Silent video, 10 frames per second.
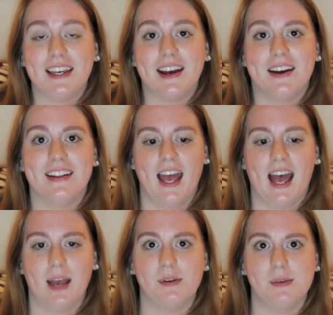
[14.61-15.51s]
And
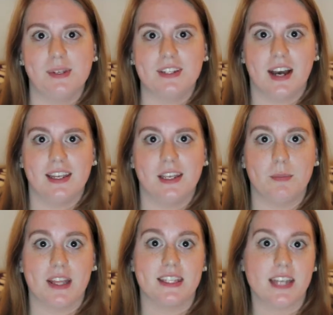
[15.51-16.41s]
I'm going to be talking
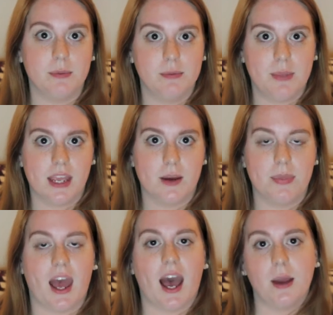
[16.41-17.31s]
about the type of makeup
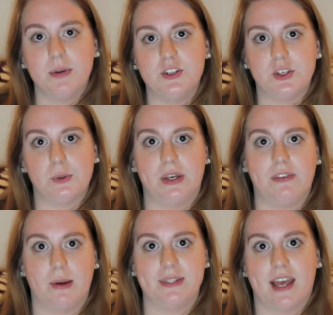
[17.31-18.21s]
that I would do if
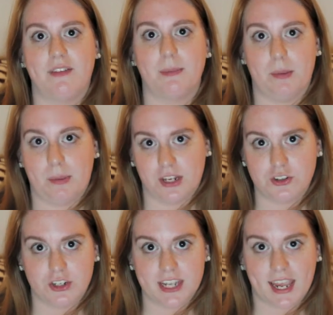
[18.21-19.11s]
I was having my
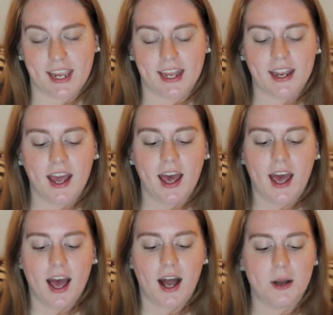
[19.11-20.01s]
picture taken.
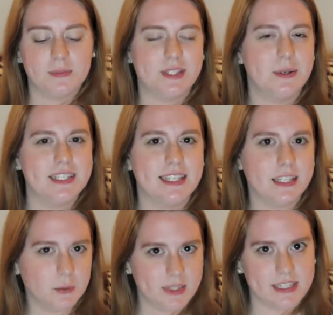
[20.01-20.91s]
So it's a
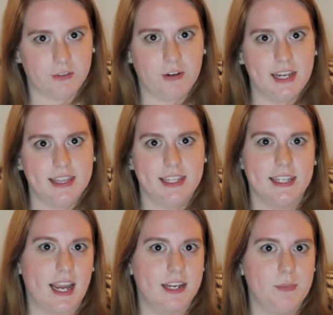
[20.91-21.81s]
little bit different than the
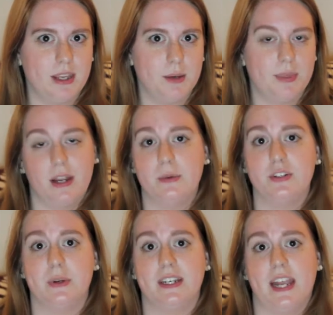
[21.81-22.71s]
kind of makeup that I would do
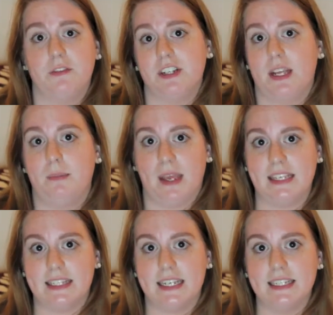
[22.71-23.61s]
on an everyday
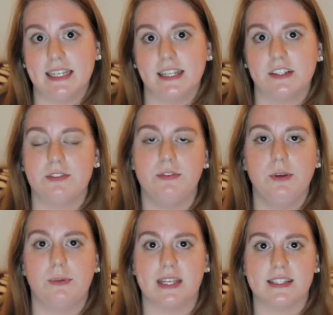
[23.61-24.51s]
basis, and there's a
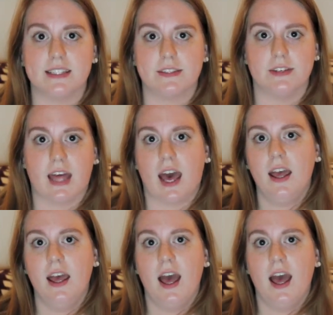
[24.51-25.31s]
few reasons for that.